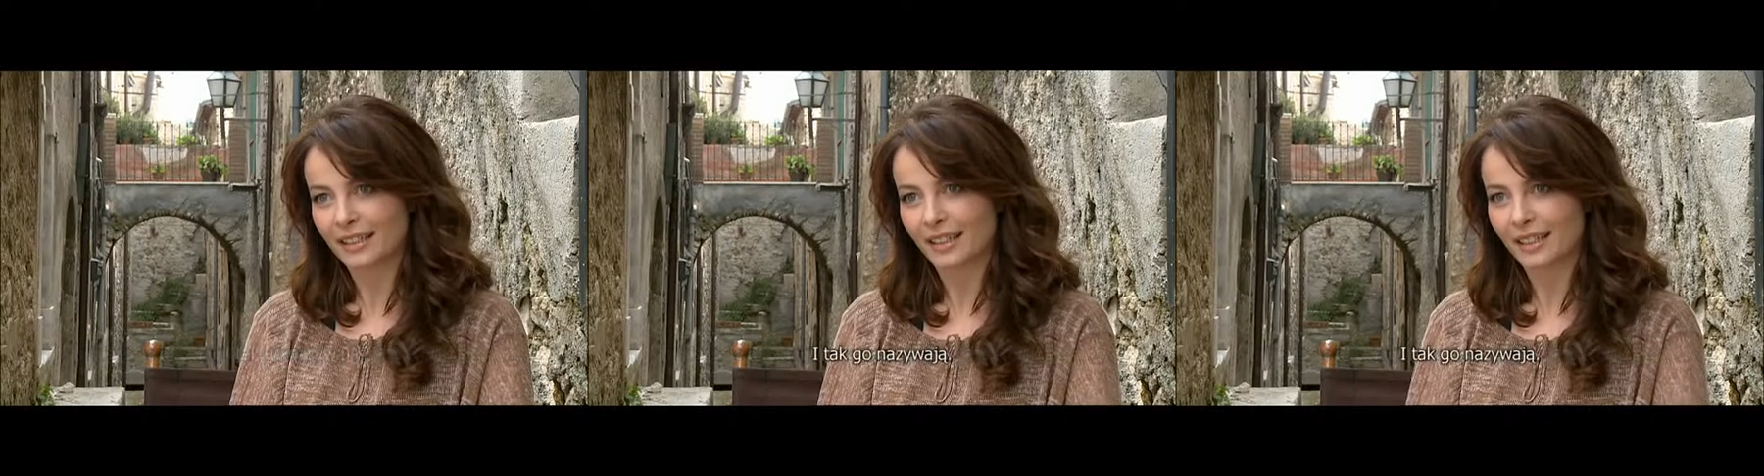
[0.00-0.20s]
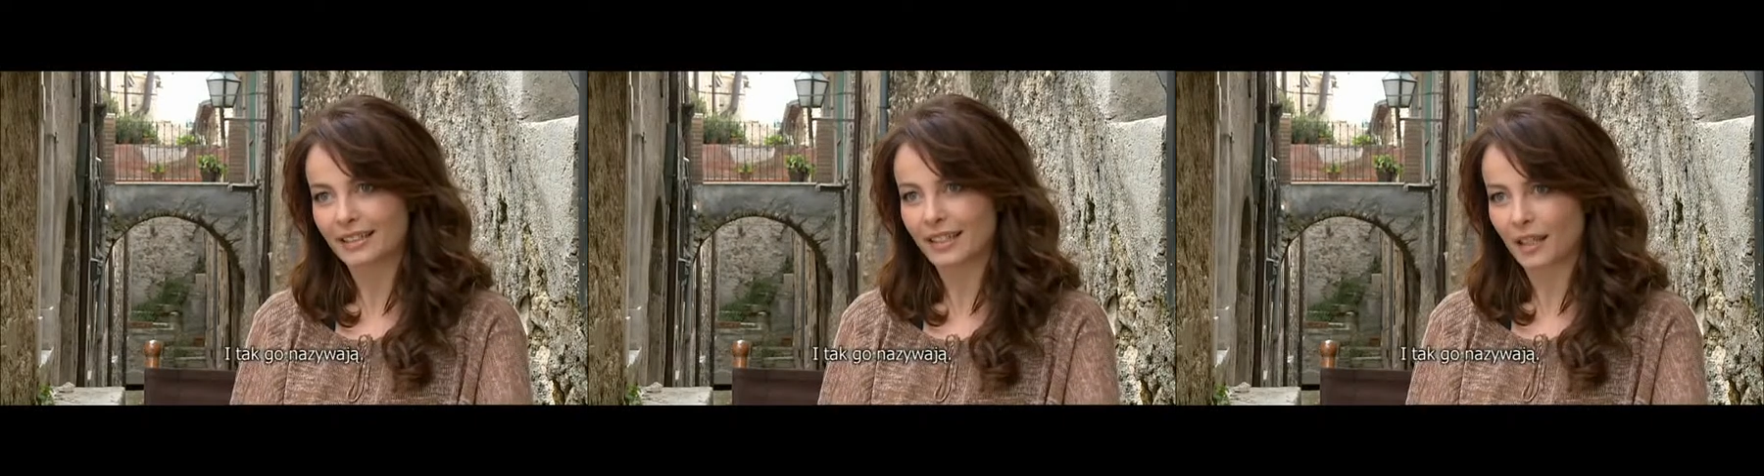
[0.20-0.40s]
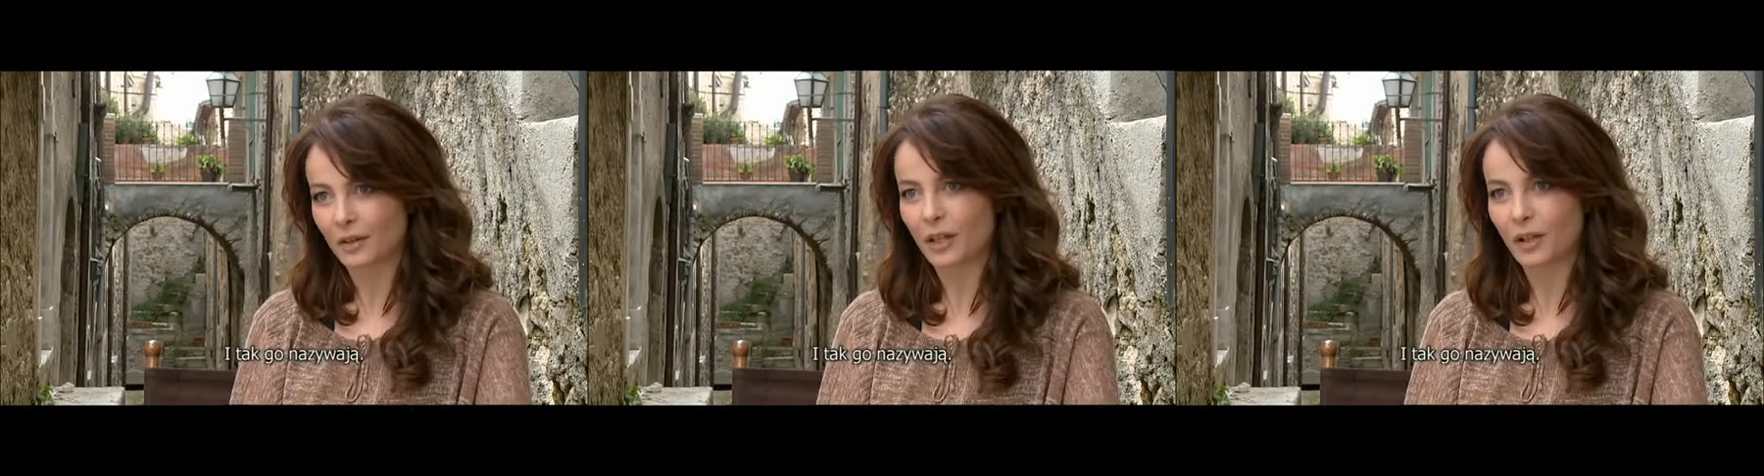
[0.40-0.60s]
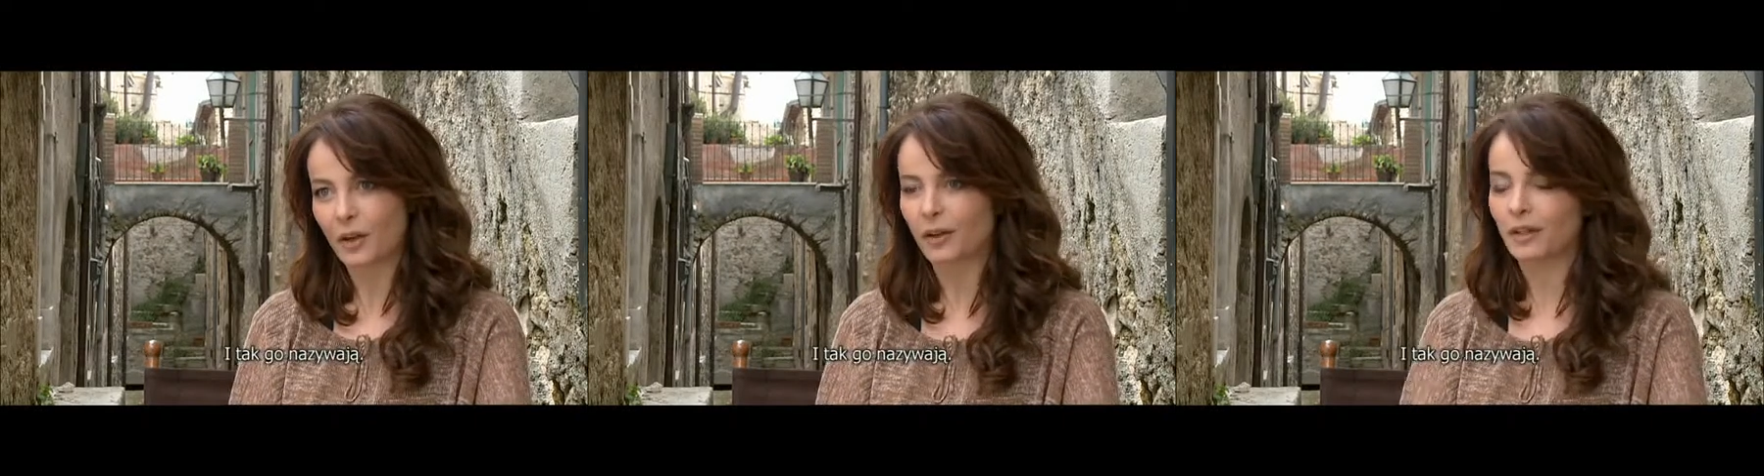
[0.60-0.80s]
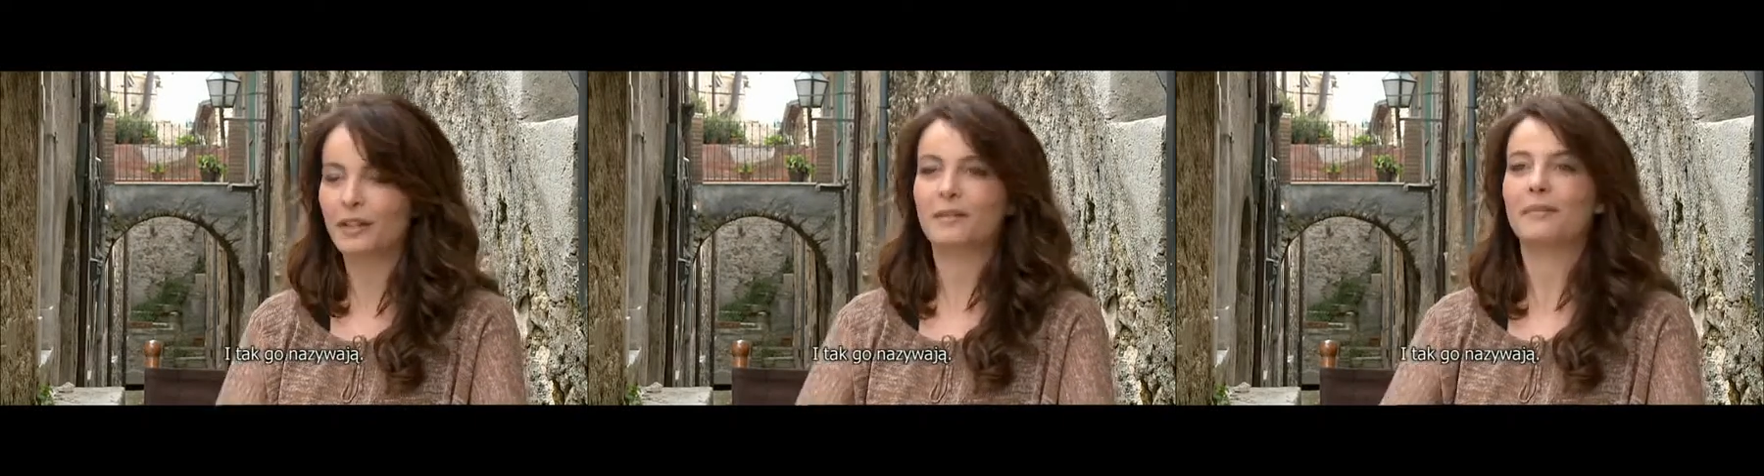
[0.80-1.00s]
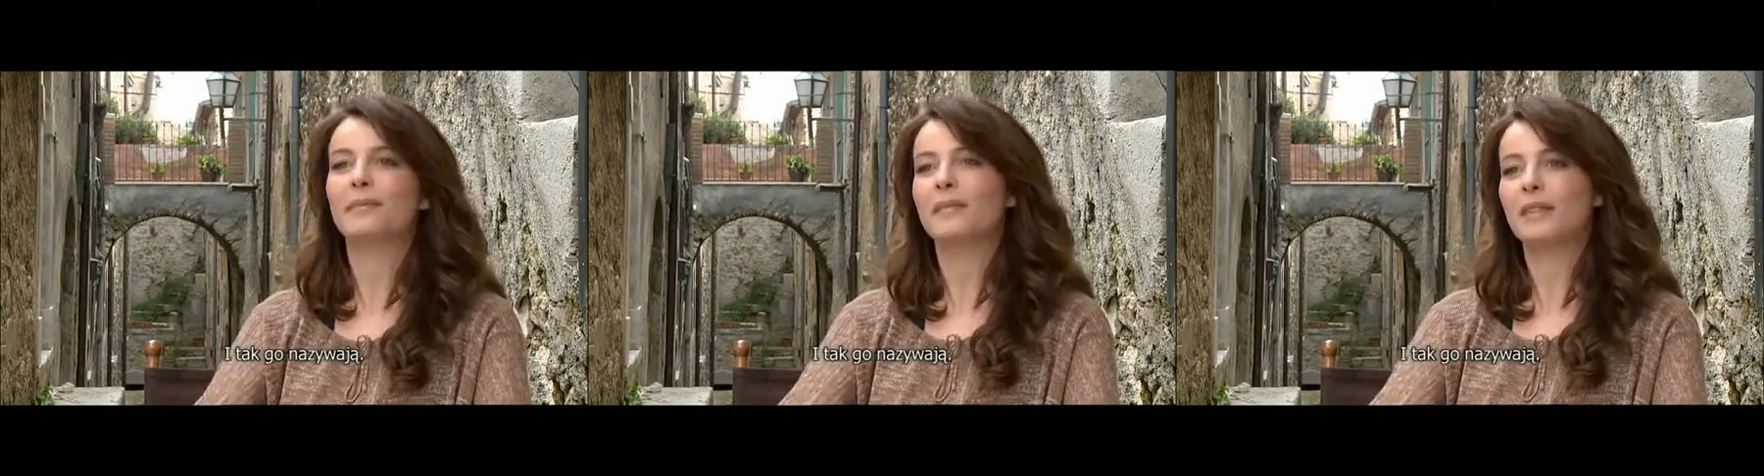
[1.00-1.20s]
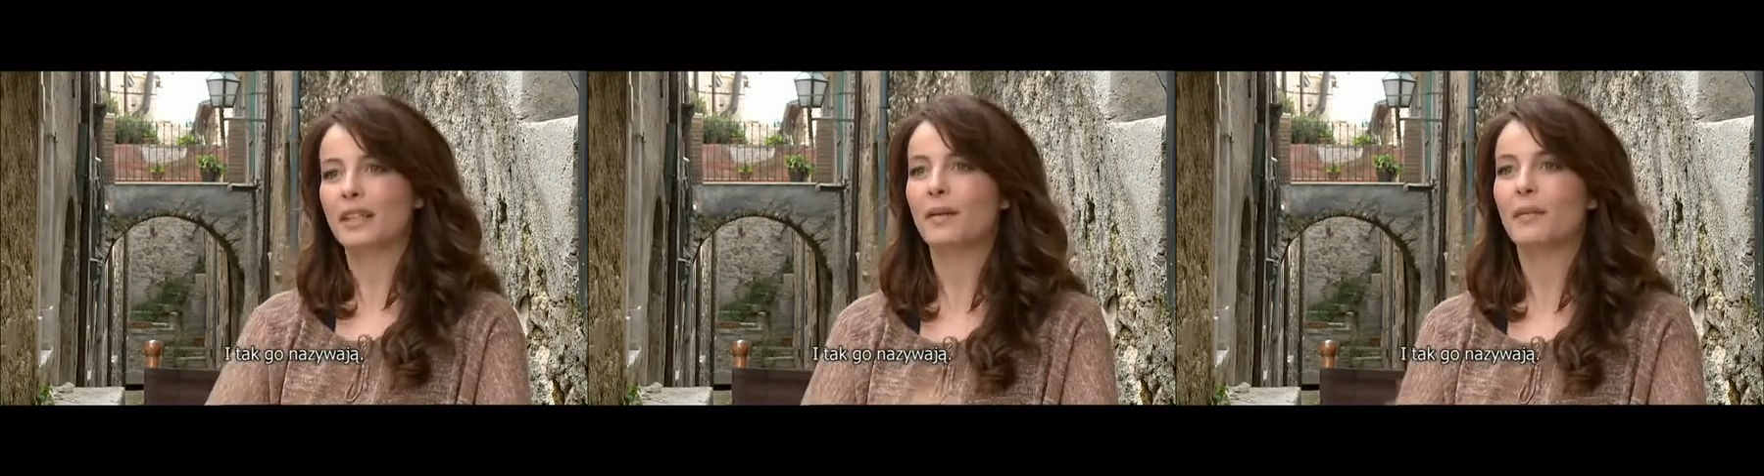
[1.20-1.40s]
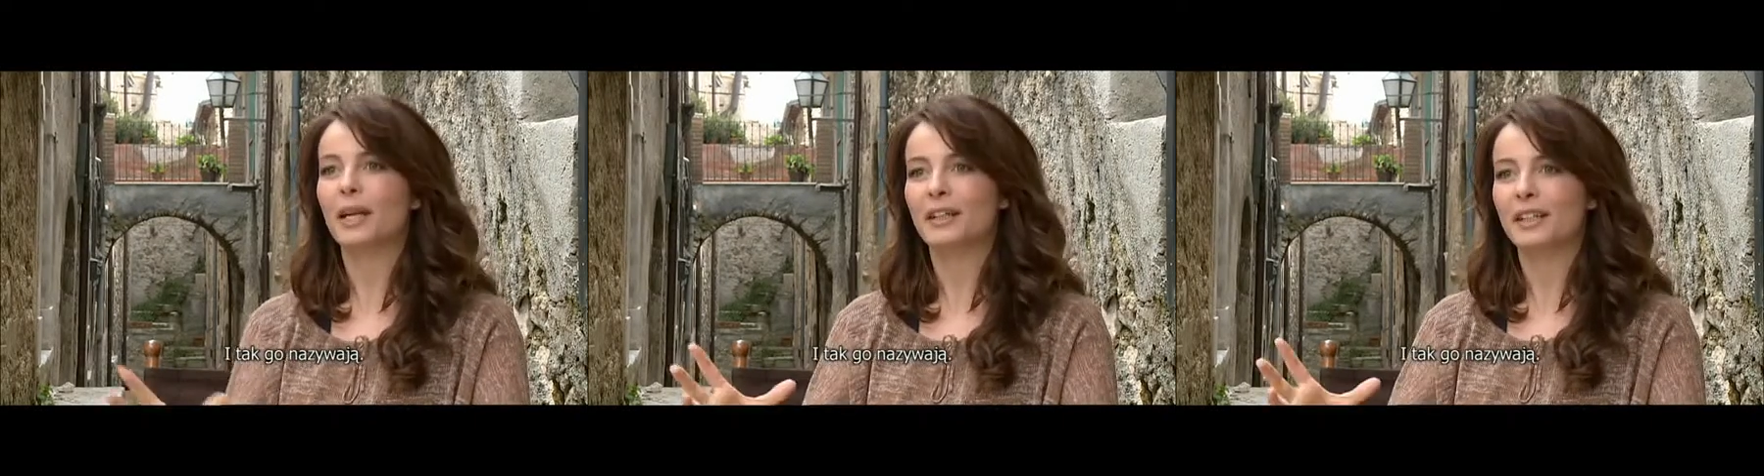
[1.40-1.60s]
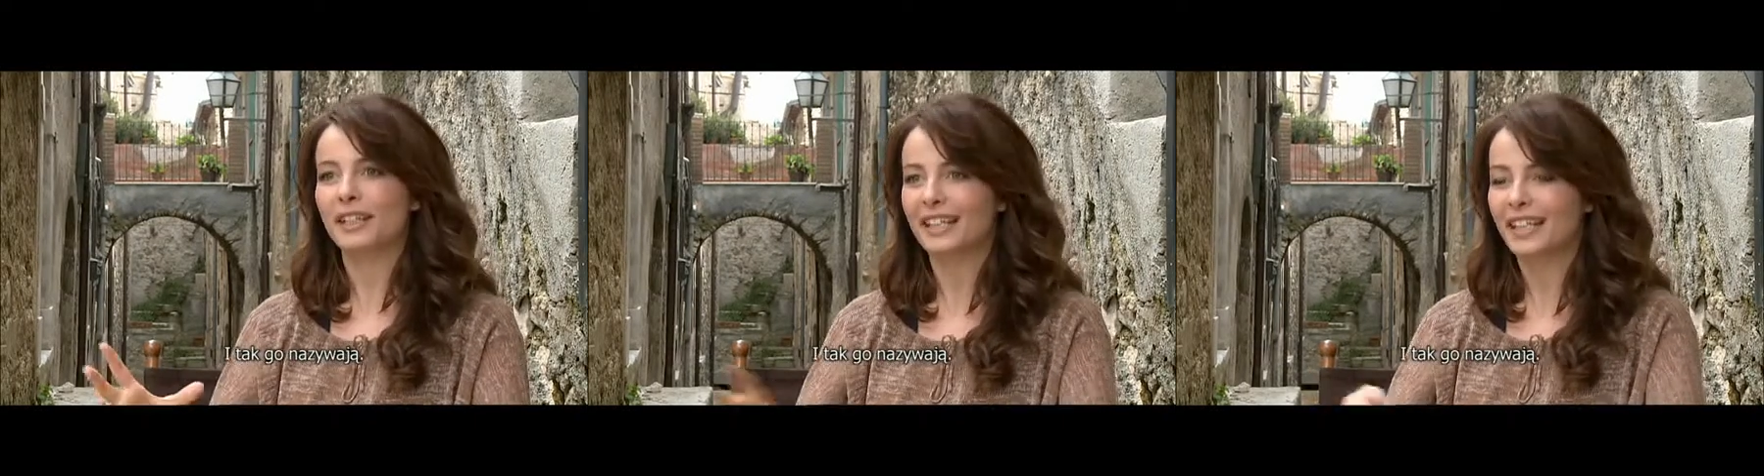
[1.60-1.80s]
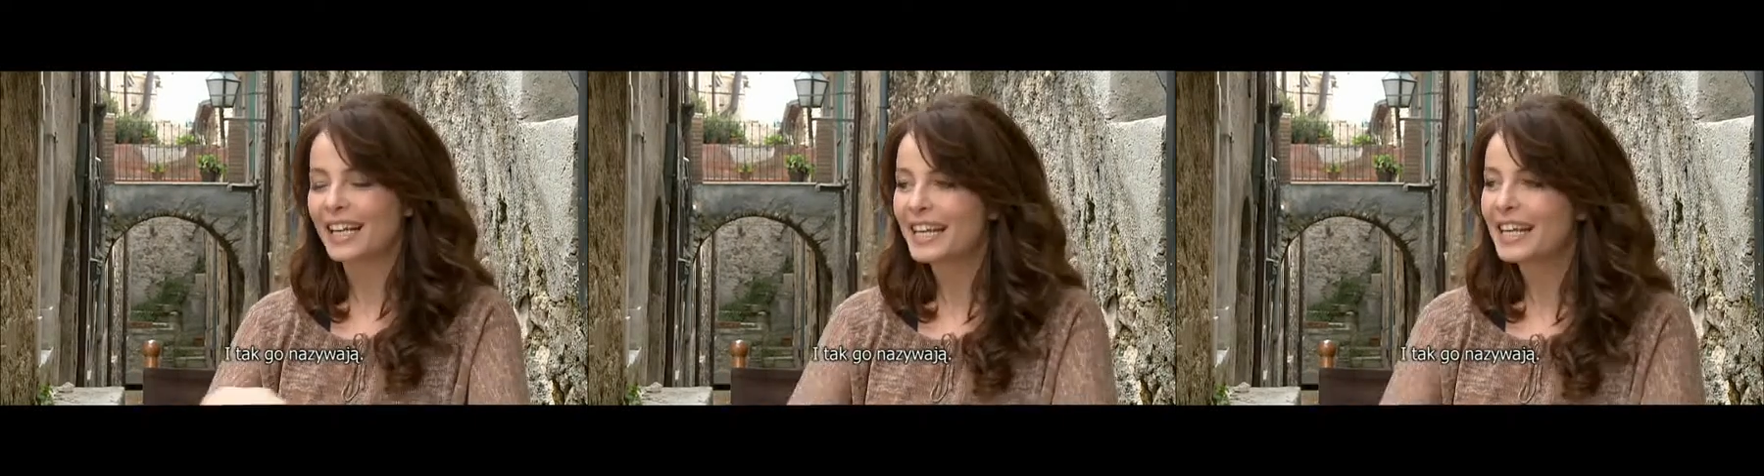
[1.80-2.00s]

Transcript: And that's how they call him the American.